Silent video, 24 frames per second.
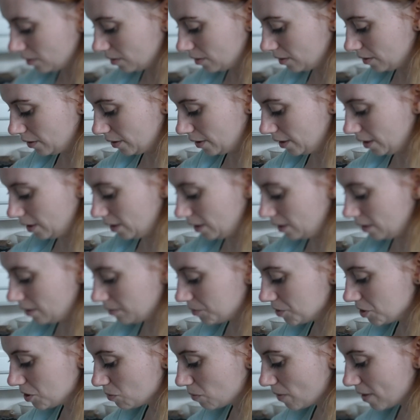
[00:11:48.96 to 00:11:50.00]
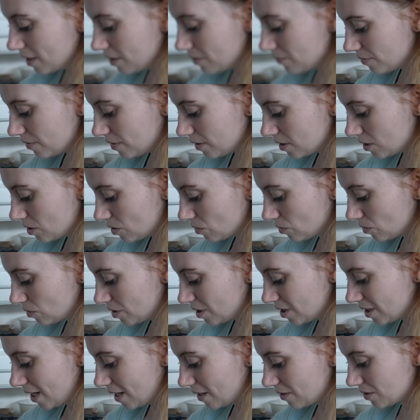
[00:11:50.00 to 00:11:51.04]
Okay, I'm just waiting for this
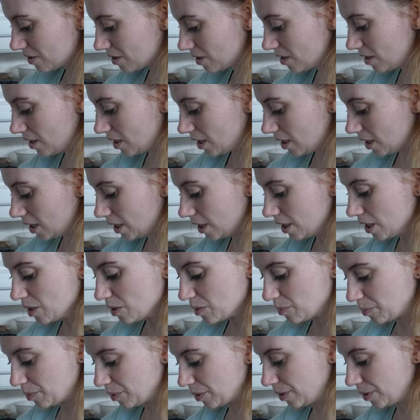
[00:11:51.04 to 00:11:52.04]
sauce now to thicken up.